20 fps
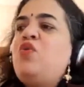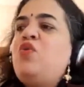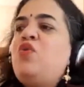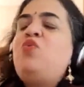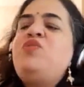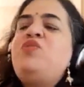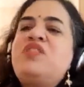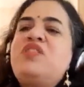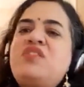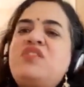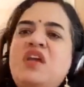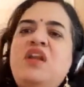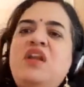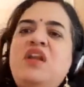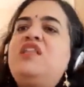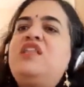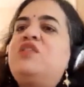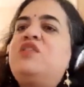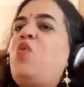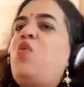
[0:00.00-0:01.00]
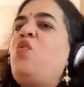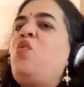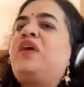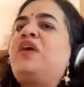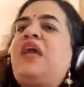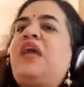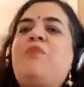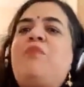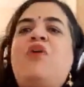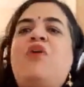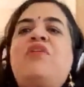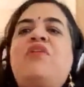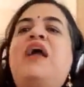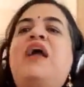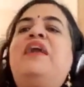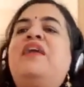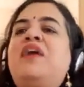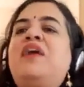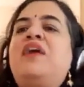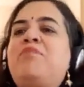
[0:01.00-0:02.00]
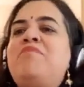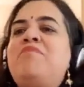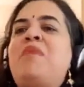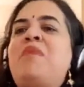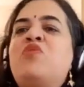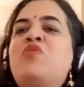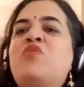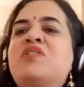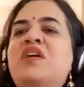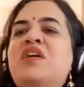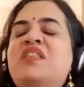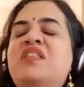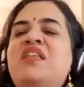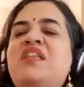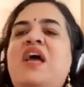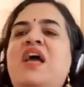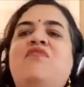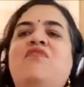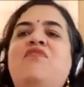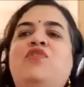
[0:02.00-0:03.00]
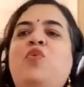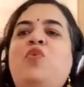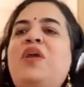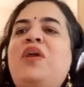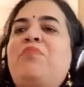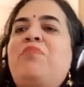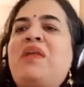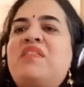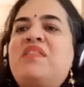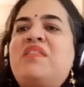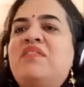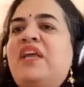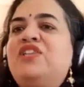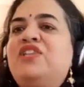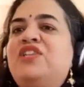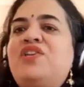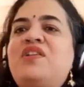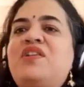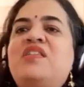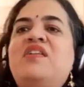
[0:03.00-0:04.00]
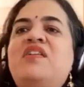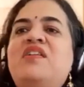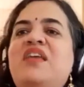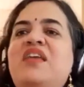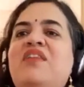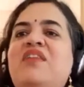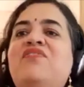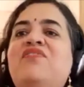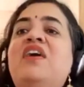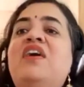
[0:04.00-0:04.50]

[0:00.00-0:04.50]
who still is okay about writing up memos herself, doing presentations herself,